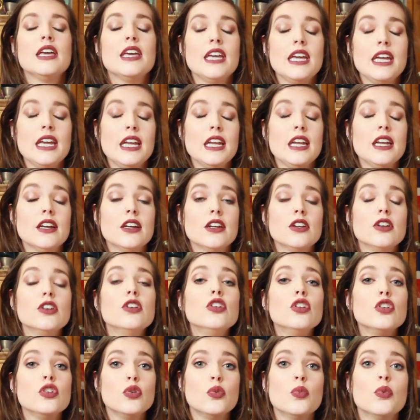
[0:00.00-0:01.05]
a
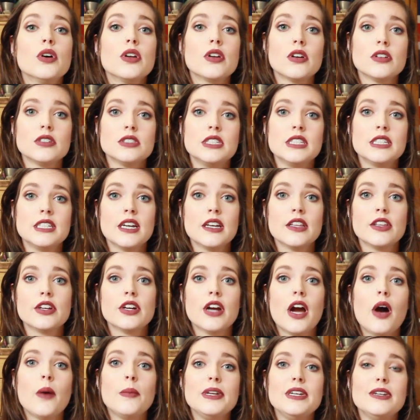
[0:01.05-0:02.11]
new one
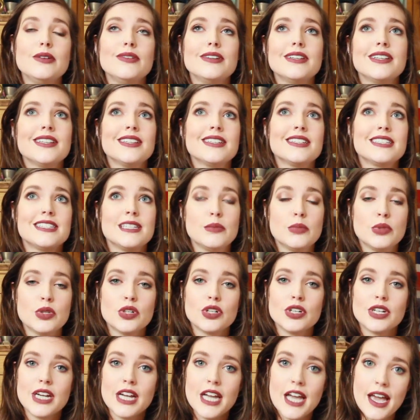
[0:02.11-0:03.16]
altogether. I'll be doing
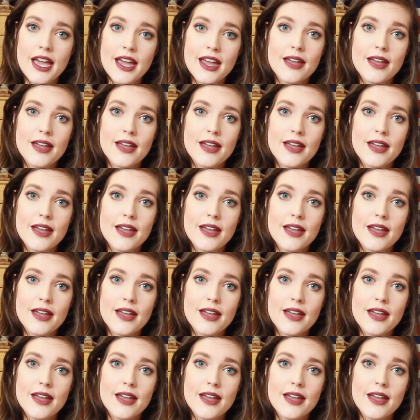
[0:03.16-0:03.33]
similar